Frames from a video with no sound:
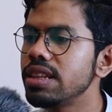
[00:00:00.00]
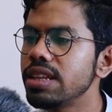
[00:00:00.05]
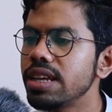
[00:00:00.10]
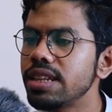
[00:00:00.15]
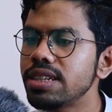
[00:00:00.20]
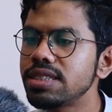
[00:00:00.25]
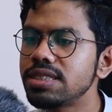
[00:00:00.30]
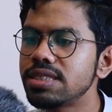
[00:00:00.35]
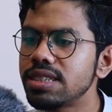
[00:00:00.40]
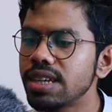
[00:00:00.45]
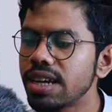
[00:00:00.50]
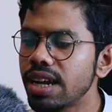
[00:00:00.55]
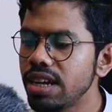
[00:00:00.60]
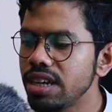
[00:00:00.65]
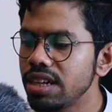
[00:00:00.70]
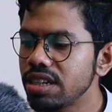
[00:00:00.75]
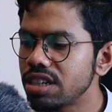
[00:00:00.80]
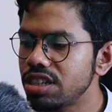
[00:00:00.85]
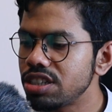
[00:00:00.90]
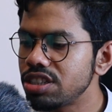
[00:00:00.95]
Then the second
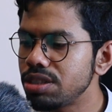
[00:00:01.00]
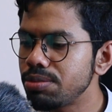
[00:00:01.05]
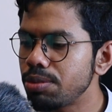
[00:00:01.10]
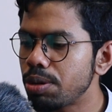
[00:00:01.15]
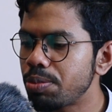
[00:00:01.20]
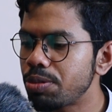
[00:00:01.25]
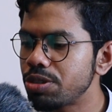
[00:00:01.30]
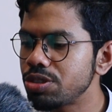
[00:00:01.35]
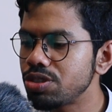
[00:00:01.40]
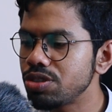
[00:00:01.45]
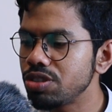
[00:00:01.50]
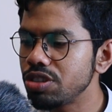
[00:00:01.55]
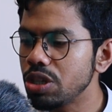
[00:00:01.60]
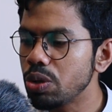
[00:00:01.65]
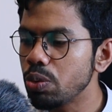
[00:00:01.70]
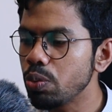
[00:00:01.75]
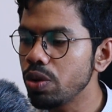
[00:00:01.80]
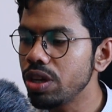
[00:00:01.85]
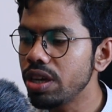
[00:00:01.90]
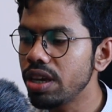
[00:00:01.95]
internship
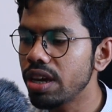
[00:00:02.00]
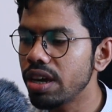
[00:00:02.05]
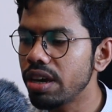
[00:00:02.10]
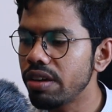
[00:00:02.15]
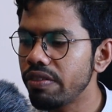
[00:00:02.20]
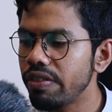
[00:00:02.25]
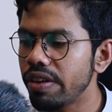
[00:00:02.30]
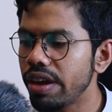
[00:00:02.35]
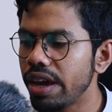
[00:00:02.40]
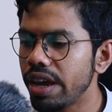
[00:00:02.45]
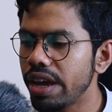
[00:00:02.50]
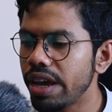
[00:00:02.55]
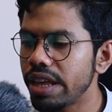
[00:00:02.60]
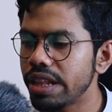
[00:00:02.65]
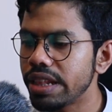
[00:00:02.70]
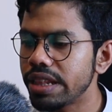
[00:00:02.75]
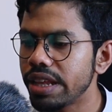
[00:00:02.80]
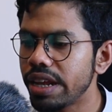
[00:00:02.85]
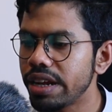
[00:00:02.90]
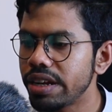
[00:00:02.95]
opportunity we have,
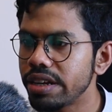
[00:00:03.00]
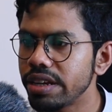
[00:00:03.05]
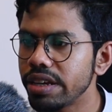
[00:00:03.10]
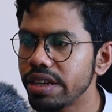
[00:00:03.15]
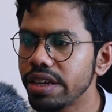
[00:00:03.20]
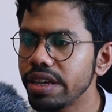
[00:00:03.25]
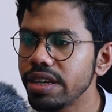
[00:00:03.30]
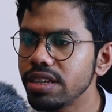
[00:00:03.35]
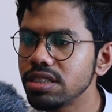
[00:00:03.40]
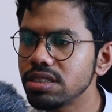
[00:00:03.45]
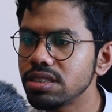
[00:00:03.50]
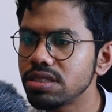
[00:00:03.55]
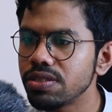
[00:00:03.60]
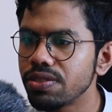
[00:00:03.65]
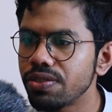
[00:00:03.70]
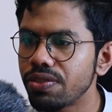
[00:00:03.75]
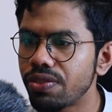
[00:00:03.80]
and that is